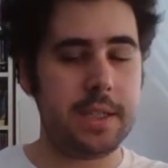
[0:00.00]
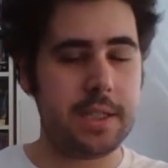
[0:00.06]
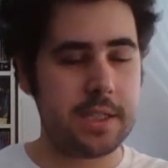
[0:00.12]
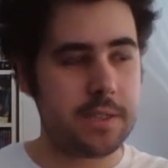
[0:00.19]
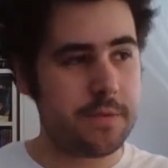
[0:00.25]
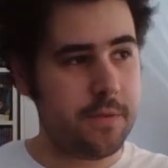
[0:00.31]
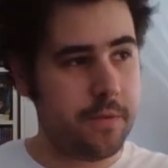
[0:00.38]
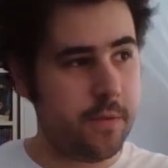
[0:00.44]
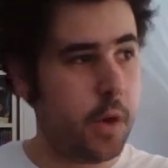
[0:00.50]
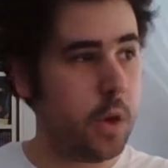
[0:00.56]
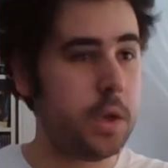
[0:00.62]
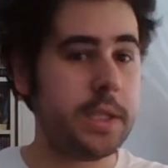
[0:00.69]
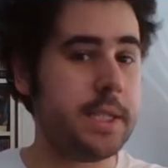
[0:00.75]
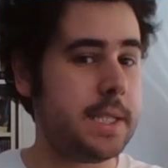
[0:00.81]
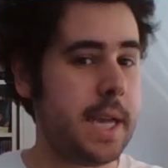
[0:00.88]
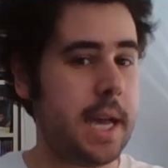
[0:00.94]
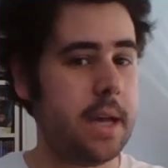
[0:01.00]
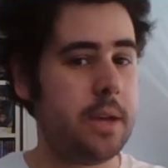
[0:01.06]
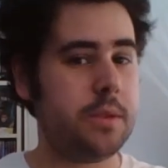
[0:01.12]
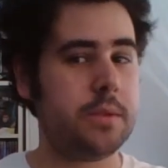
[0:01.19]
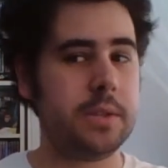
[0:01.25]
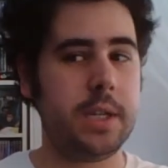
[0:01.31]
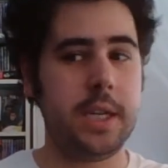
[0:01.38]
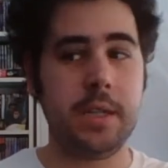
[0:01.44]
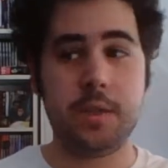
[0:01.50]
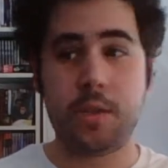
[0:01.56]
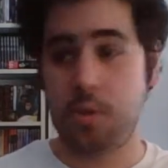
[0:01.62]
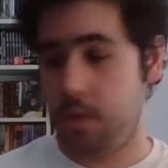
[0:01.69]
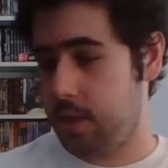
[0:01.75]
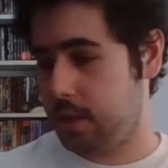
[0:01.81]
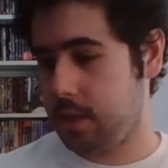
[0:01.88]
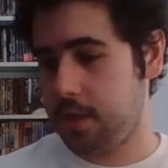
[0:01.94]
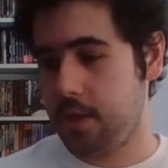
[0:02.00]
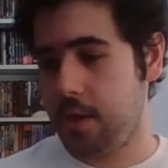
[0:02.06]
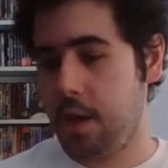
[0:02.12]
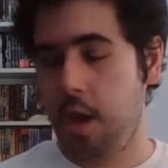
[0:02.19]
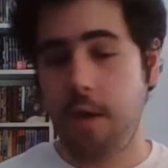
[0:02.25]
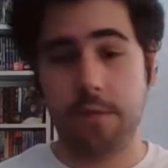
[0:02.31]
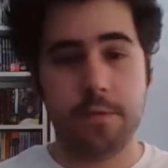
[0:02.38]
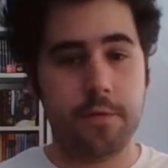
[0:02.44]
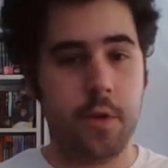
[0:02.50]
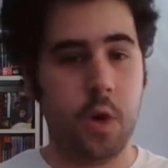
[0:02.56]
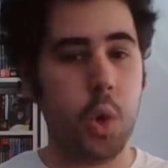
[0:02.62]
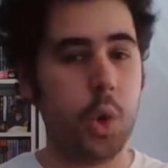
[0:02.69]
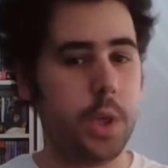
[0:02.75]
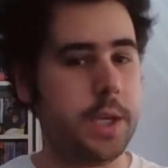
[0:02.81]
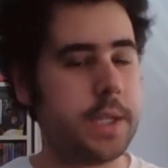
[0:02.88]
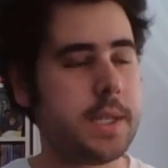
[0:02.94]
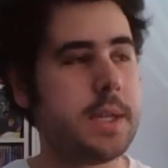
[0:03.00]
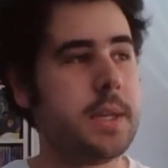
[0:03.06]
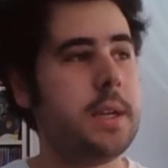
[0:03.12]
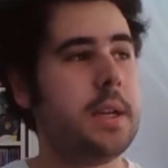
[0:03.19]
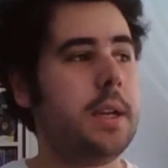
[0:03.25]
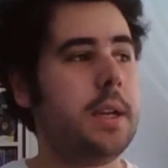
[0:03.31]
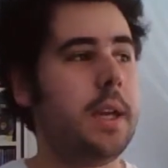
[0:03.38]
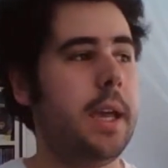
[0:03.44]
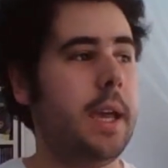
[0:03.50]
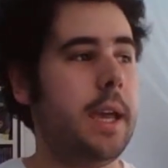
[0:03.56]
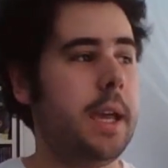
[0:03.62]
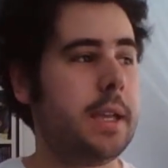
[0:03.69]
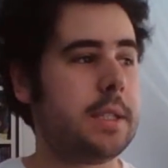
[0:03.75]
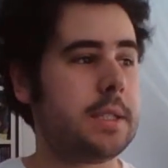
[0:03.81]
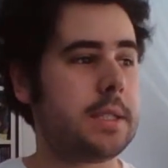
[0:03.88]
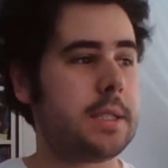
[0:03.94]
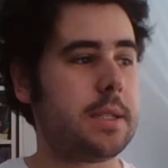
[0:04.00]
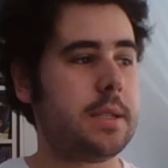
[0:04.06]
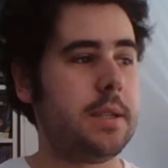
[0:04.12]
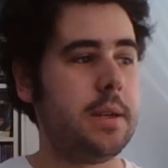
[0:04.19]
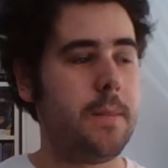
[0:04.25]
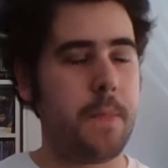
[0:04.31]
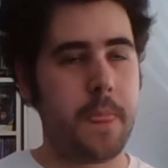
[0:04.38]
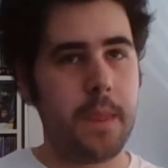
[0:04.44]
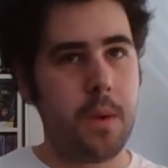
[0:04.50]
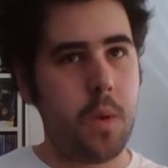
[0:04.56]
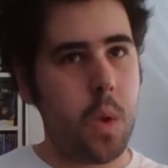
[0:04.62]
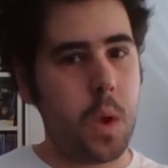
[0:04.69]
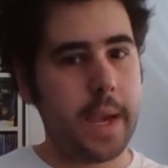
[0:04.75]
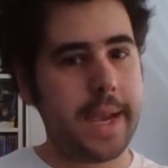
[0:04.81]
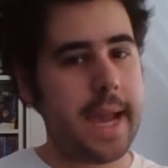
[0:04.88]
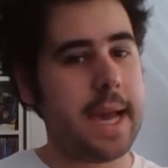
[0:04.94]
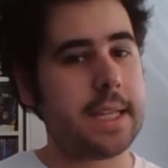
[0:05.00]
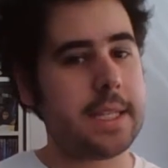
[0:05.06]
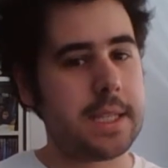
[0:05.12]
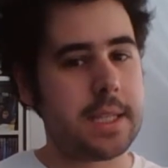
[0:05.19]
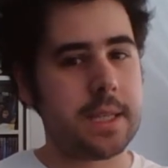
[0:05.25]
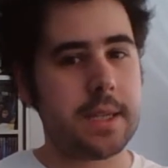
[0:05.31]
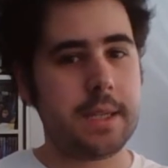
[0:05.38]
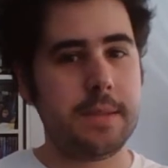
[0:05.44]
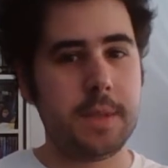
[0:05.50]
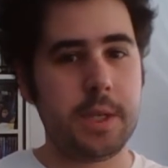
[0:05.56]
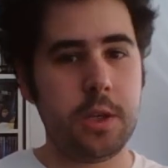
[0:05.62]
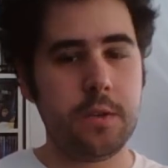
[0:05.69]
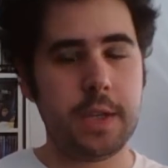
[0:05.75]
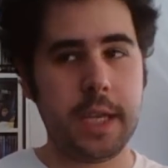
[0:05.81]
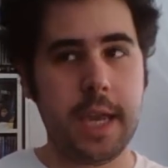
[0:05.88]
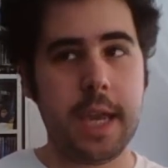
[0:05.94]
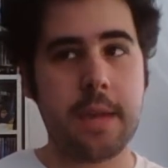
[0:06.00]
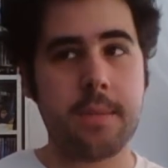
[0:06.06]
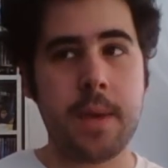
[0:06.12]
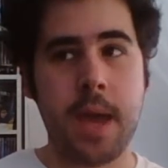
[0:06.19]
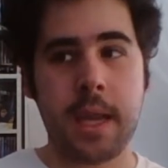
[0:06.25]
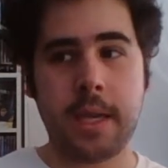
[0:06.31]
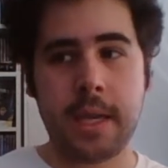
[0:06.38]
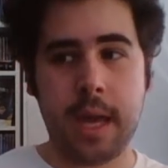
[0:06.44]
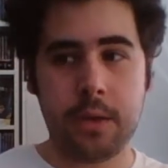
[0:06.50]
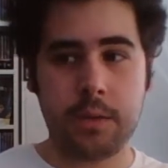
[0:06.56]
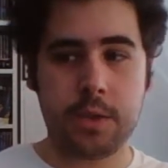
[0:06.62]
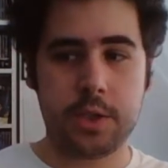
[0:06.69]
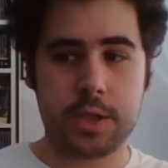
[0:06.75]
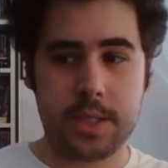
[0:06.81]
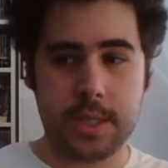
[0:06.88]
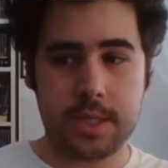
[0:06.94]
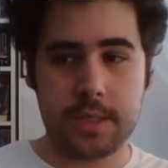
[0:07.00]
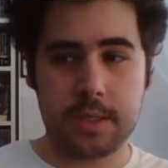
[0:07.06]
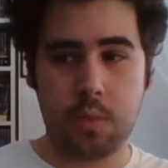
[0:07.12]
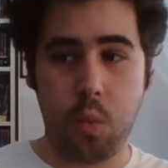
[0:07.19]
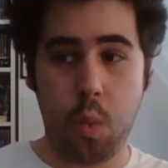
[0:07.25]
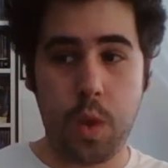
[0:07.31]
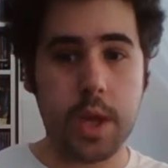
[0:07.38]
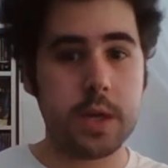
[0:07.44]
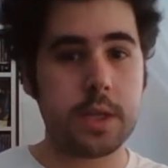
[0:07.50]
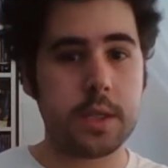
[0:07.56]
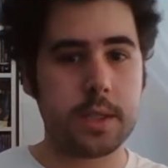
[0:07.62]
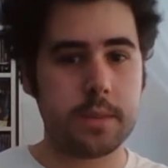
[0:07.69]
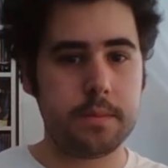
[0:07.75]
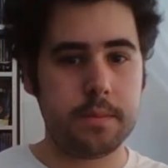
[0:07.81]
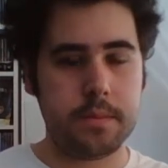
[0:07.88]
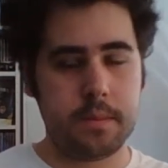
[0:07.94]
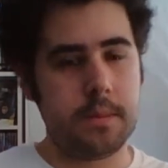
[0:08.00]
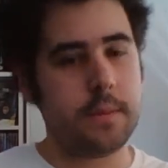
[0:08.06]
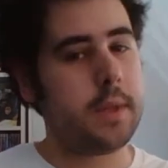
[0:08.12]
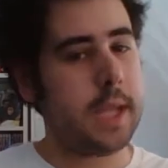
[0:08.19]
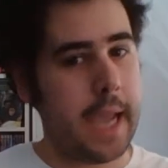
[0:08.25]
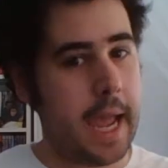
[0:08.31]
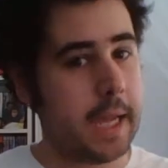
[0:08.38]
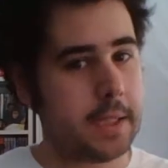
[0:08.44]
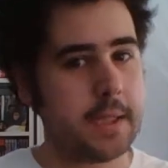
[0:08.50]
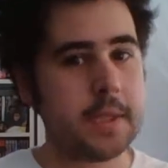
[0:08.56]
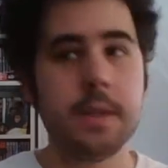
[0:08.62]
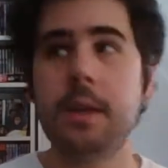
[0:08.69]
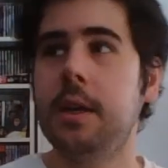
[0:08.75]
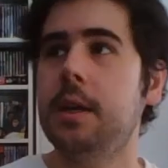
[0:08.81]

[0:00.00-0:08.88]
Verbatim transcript: It's falling down into this void and Kat at the beginning of the game encounters this weird cat